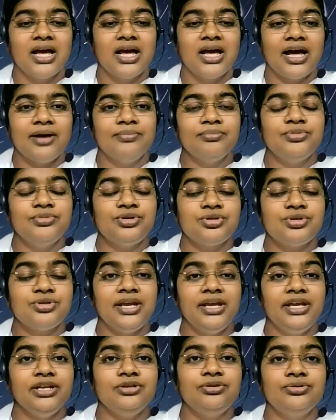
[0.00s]
I'm
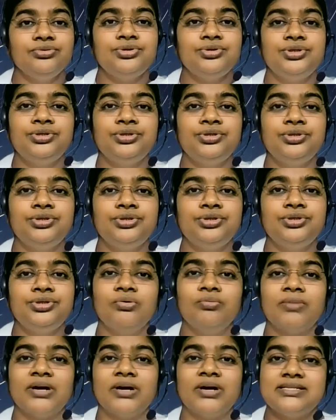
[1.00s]
trying to
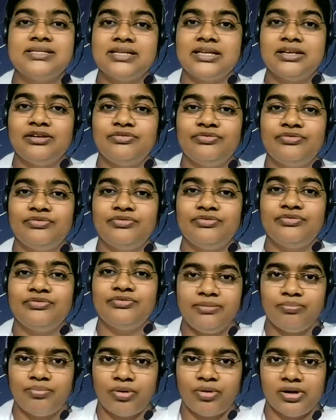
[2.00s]
show myself
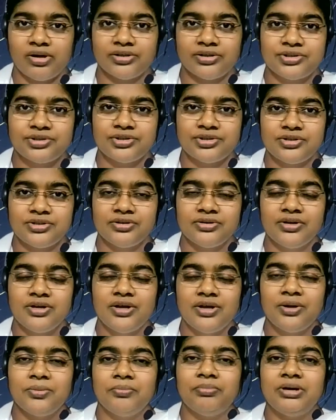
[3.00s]
very polished,
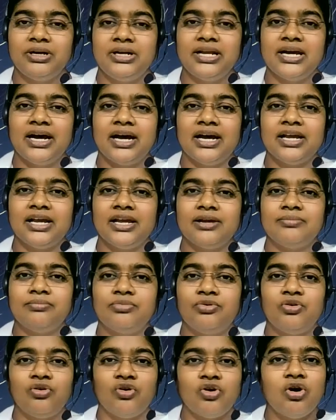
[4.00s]
but I am
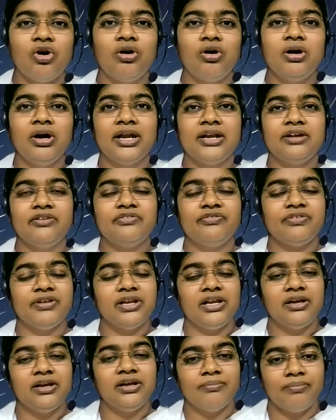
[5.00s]
wrong and
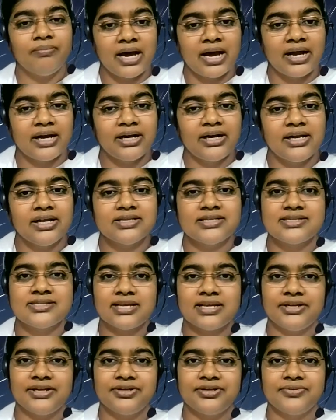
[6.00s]
feeling bad
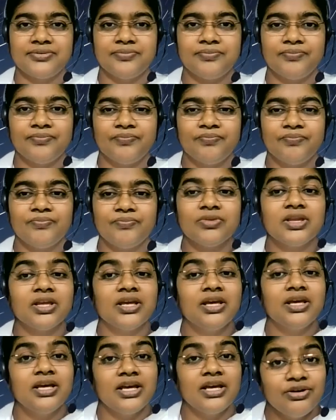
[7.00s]
inside.
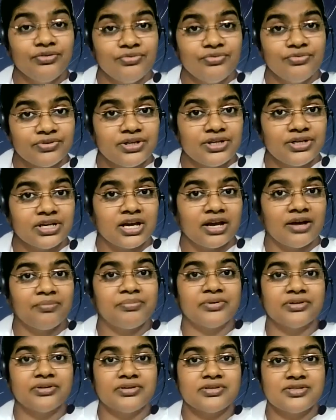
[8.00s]
If it
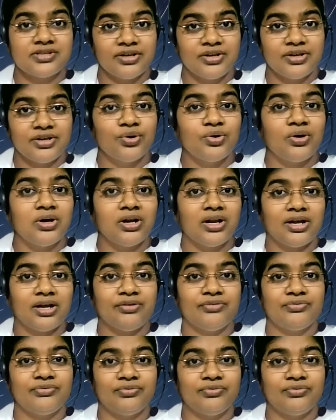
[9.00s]
happens in your life,